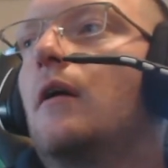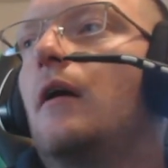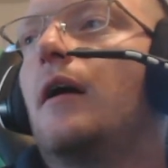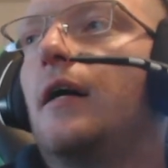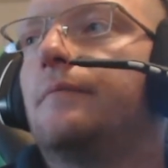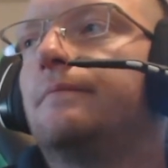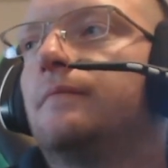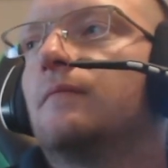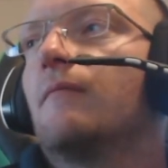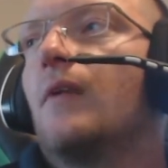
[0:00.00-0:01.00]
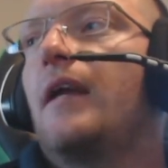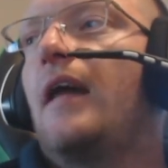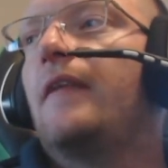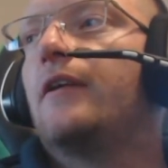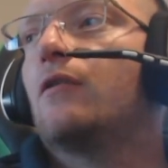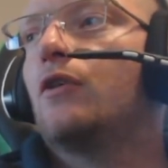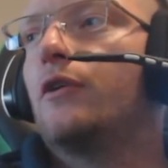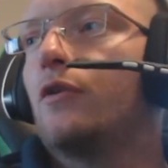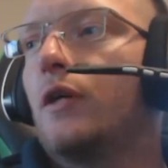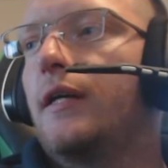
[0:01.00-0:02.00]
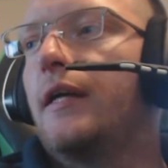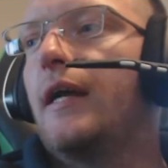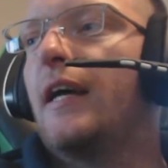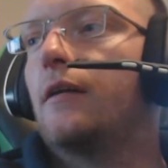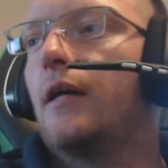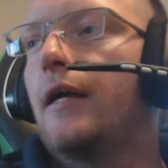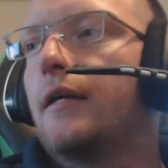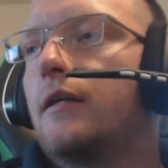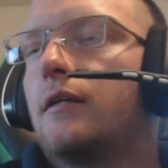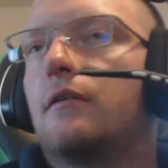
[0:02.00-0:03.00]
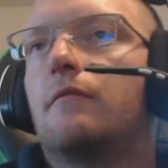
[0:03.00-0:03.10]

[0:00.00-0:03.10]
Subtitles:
Um, and then you're looking at like